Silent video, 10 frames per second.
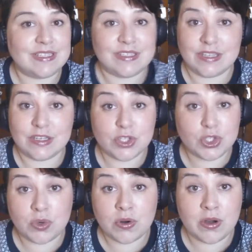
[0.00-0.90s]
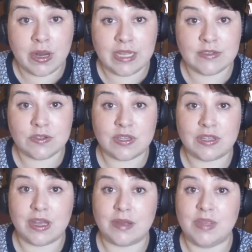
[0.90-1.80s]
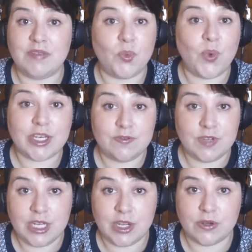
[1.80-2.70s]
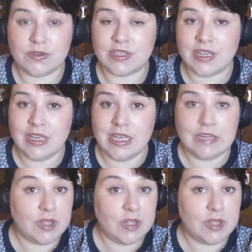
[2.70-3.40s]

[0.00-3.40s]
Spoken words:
listen to their stories, even watch videos.